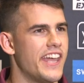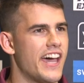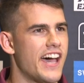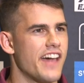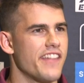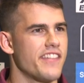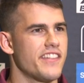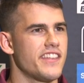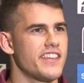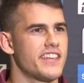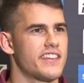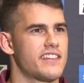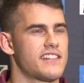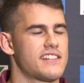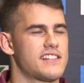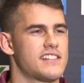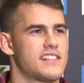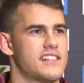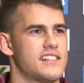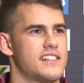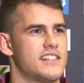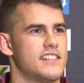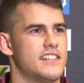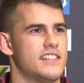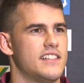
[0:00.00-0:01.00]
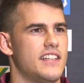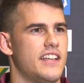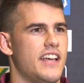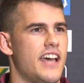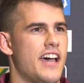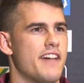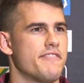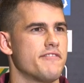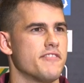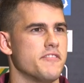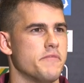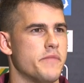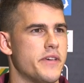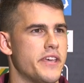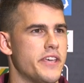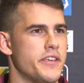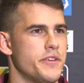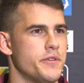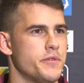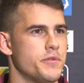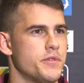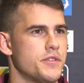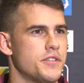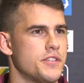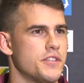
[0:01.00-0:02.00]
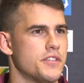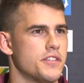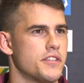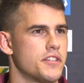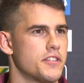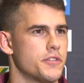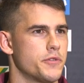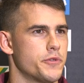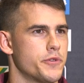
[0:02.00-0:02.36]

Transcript: No, I think for me it was just